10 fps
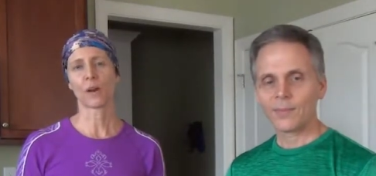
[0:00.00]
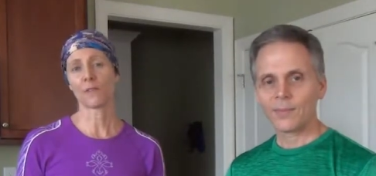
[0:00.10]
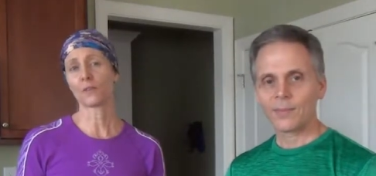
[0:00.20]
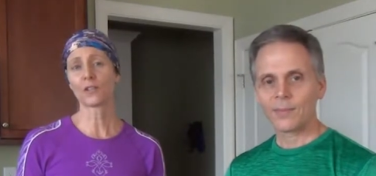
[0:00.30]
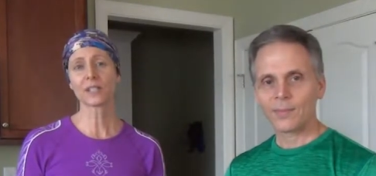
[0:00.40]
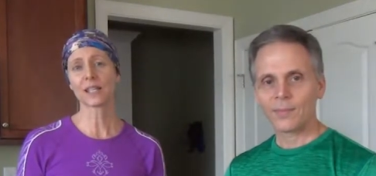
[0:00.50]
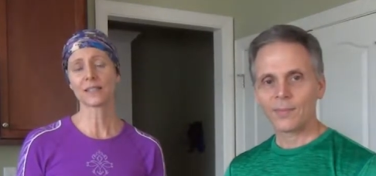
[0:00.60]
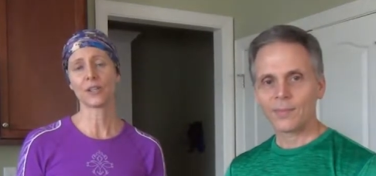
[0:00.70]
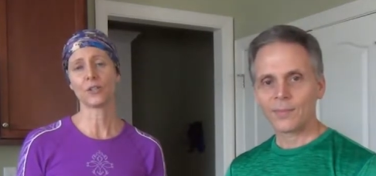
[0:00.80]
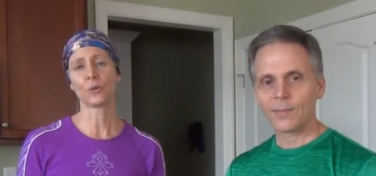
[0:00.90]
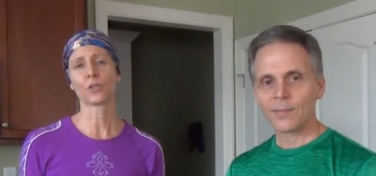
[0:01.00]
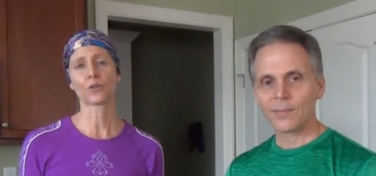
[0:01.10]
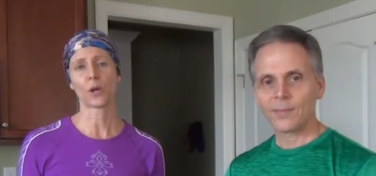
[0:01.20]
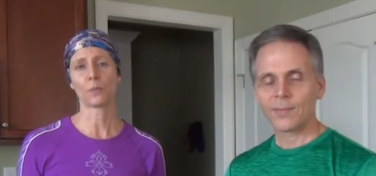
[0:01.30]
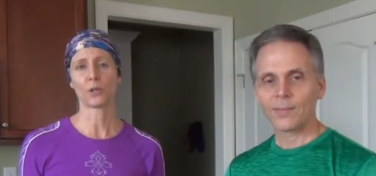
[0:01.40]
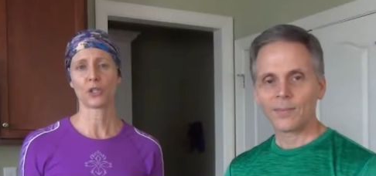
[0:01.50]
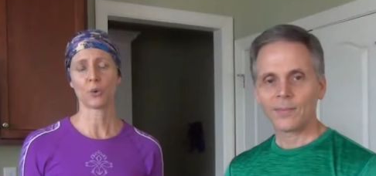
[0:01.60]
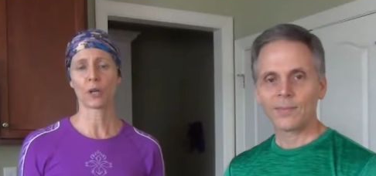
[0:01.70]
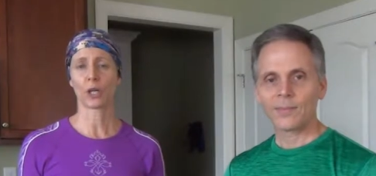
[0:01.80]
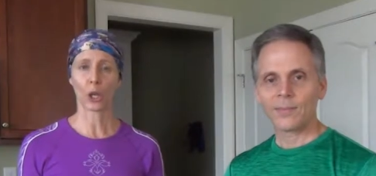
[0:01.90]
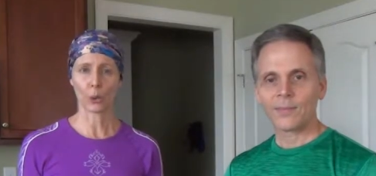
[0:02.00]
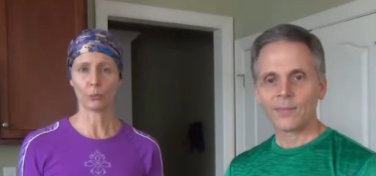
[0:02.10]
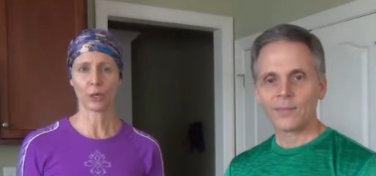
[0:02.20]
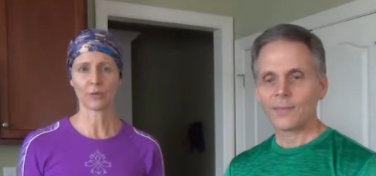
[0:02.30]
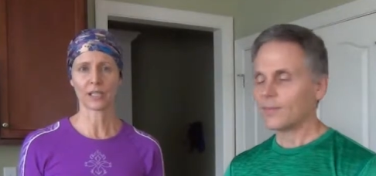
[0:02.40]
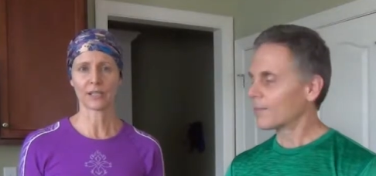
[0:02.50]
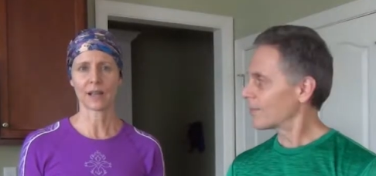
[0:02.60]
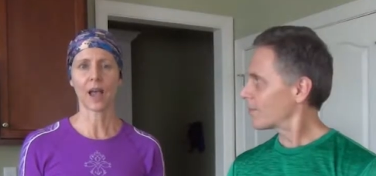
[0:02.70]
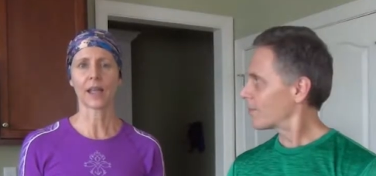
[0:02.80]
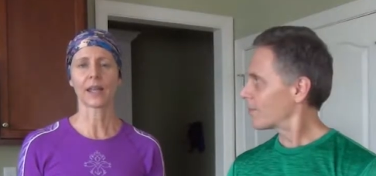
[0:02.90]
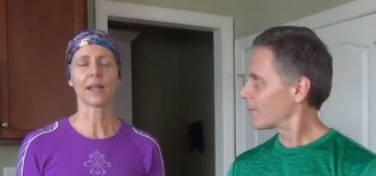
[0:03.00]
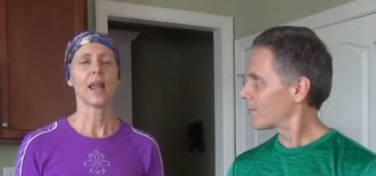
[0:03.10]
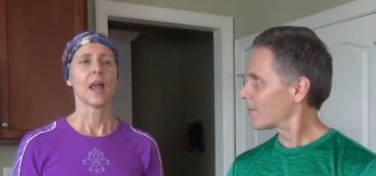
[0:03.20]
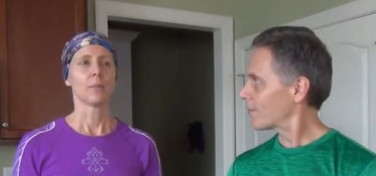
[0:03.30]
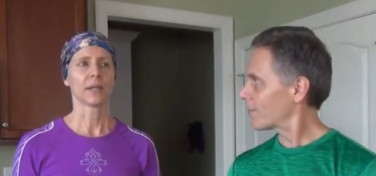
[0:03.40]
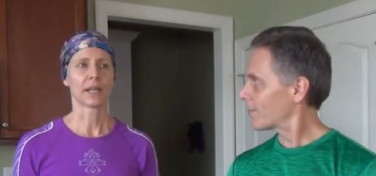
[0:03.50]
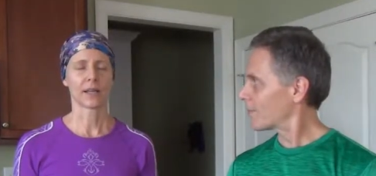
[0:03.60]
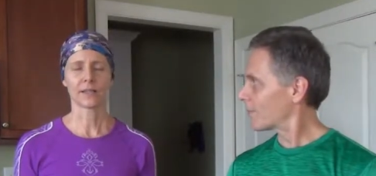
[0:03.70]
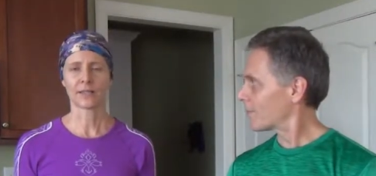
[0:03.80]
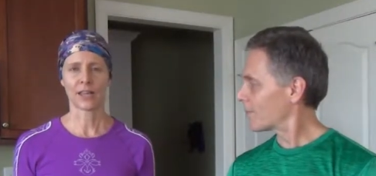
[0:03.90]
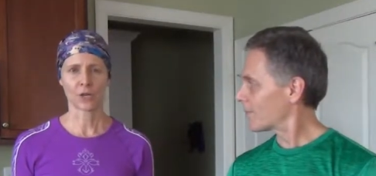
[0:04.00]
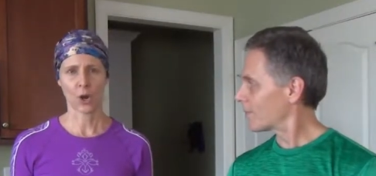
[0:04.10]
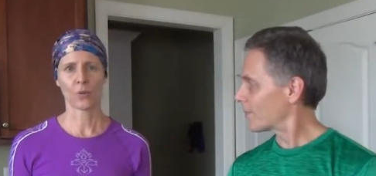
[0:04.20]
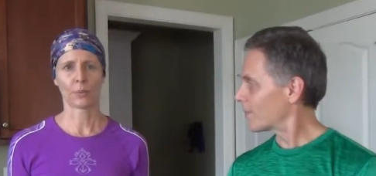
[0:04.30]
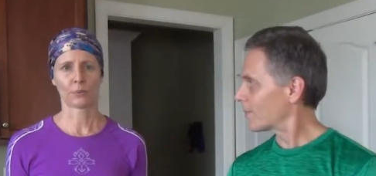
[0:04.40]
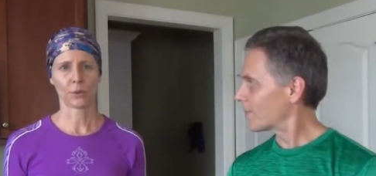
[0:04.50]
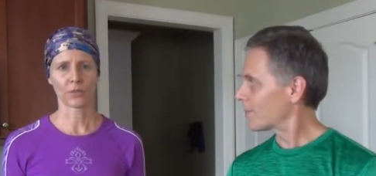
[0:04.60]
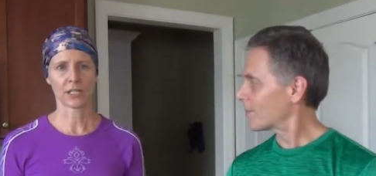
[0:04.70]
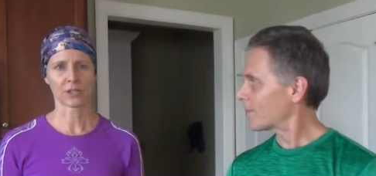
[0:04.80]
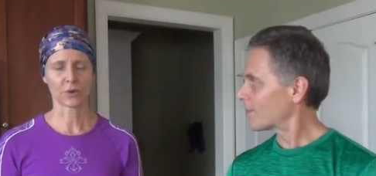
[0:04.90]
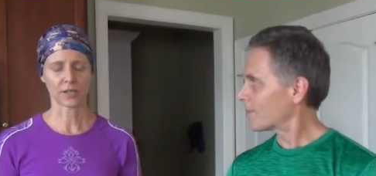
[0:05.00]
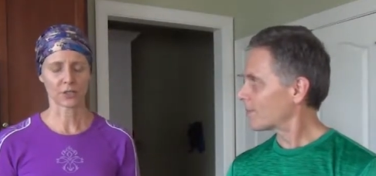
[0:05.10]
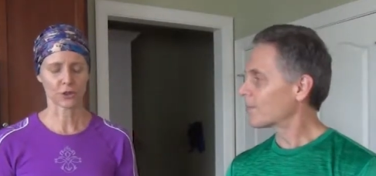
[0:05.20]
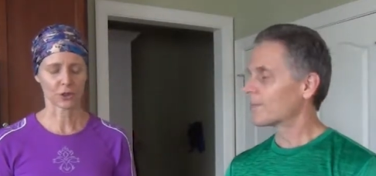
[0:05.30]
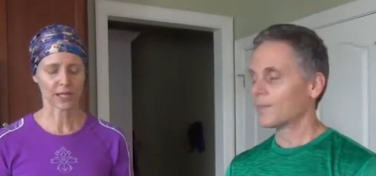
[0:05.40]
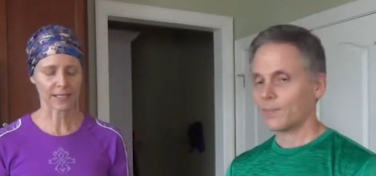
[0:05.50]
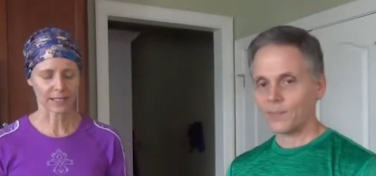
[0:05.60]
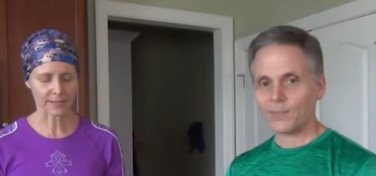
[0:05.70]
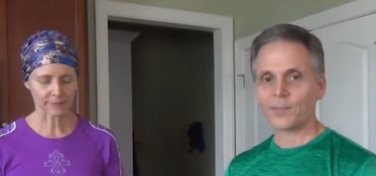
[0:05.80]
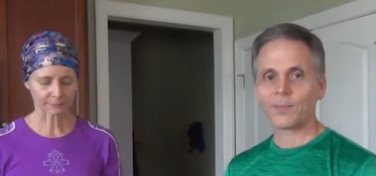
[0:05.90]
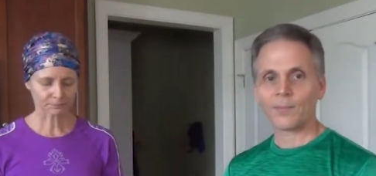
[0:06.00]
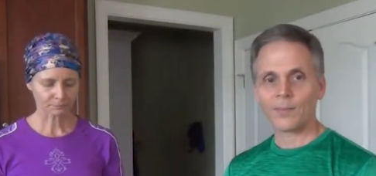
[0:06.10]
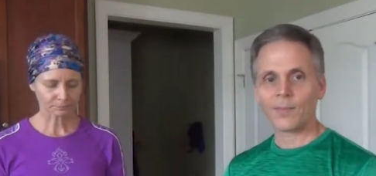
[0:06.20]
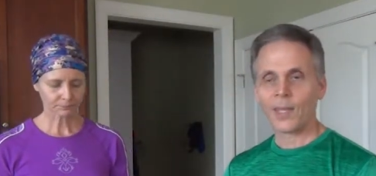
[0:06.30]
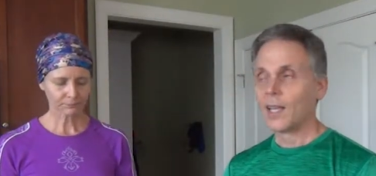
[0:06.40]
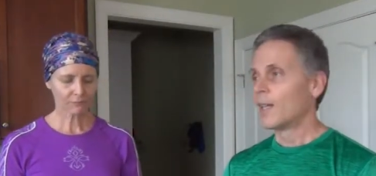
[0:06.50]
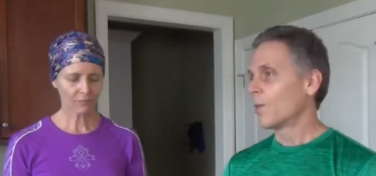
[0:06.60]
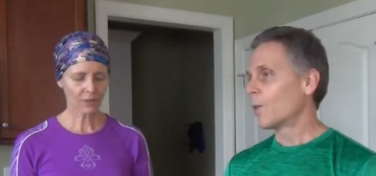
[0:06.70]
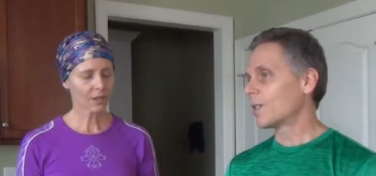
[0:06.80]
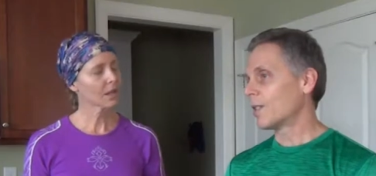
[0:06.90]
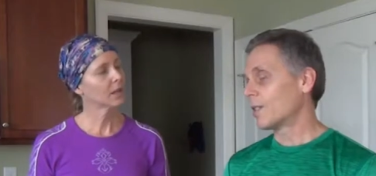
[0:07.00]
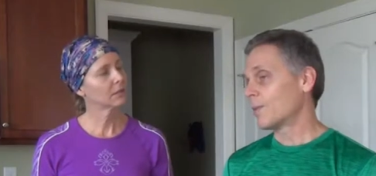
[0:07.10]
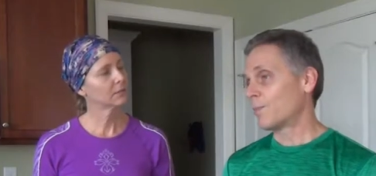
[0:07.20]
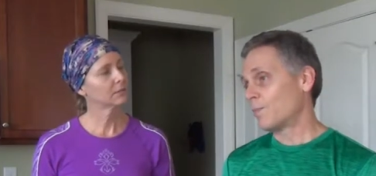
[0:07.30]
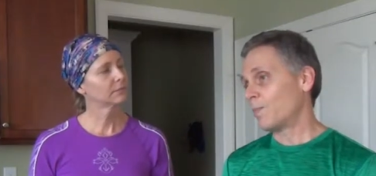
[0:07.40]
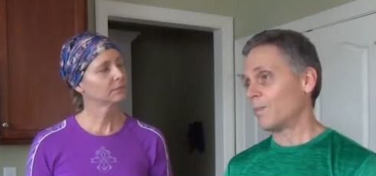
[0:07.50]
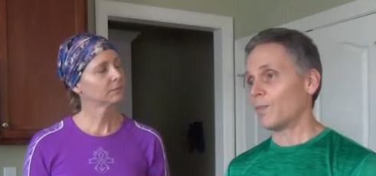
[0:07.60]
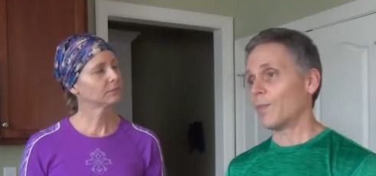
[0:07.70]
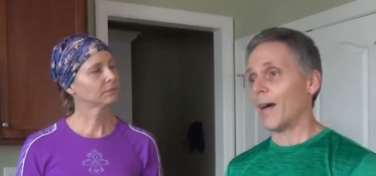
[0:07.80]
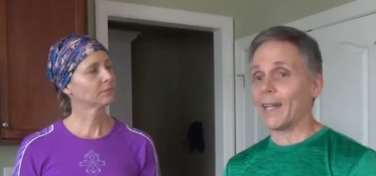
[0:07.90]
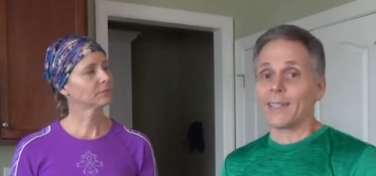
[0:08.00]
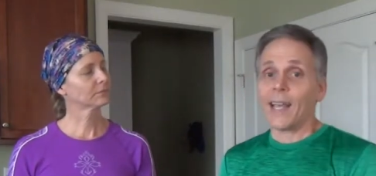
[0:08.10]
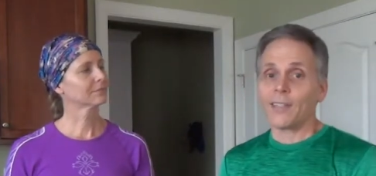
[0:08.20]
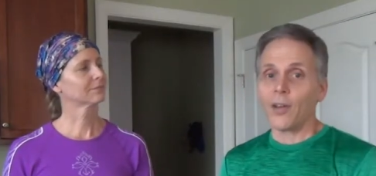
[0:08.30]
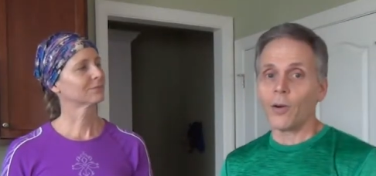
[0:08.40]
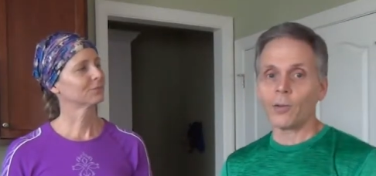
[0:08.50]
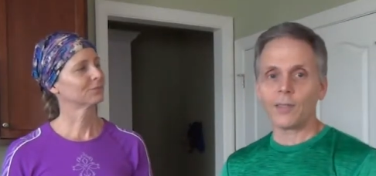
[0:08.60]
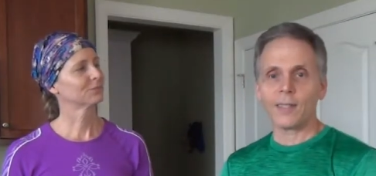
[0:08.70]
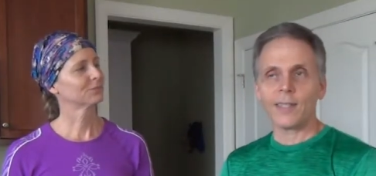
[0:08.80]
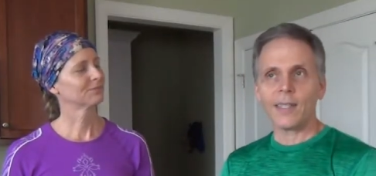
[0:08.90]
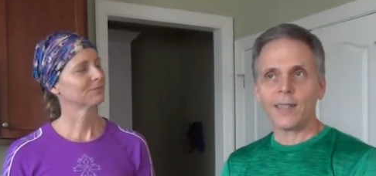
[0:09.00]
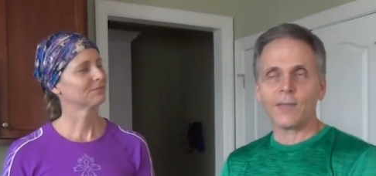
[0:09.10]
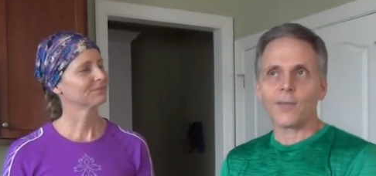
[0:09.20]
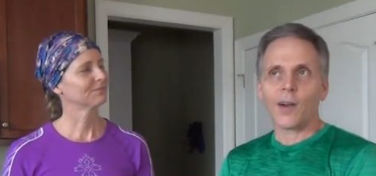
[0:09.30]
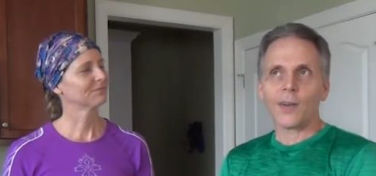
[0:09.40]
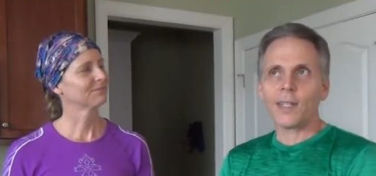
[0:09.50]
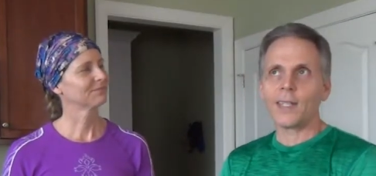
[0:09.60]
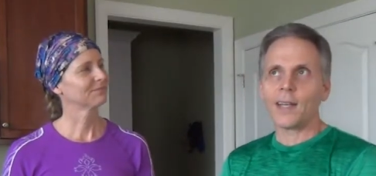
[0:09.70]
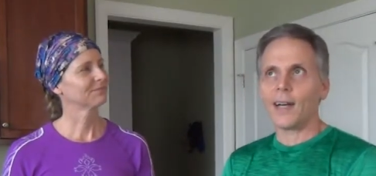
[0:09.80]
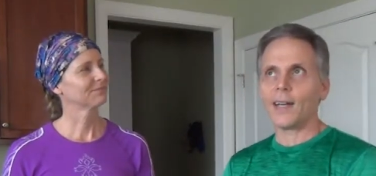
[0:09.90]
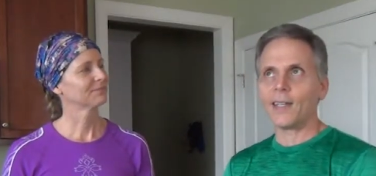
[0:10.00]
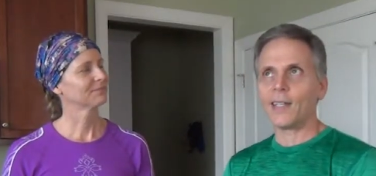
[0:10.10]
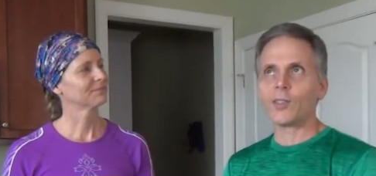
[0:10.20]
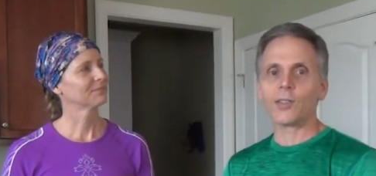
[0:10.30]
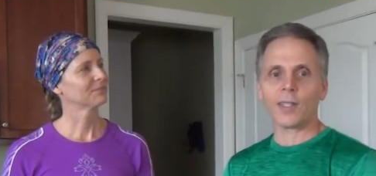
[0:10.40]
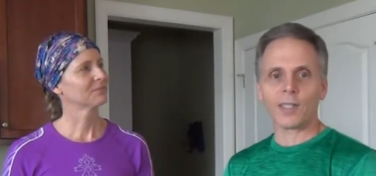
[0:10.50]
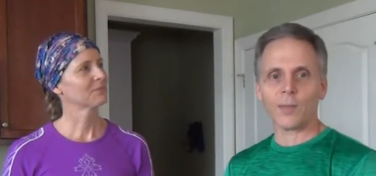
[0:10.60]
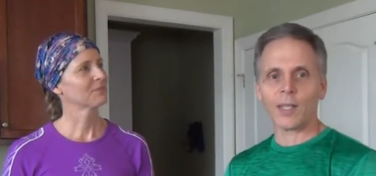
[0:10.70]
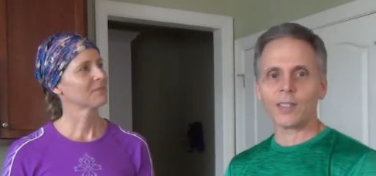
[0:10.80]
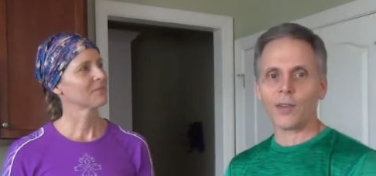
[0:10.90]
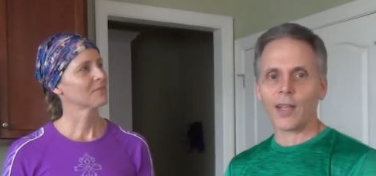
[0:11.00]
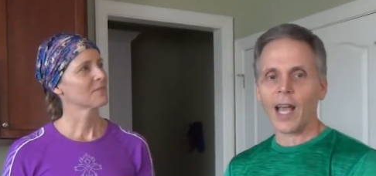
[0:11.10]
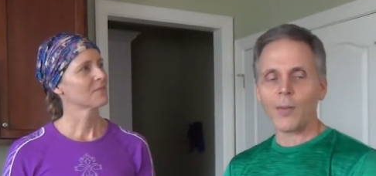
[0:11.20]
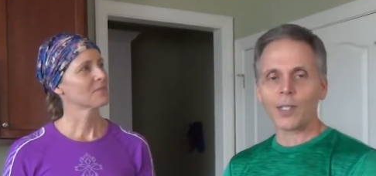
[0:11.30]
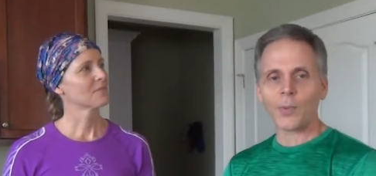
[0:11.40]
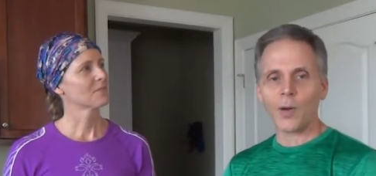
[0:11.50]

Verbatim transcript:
Speaker 1: of the first things they do is try to put you on a low protein diet because they know that protein stresses your kidneys.
Speaker 2: Mm-hmm. Which is, on a side note, very uh, interesting to me considering how much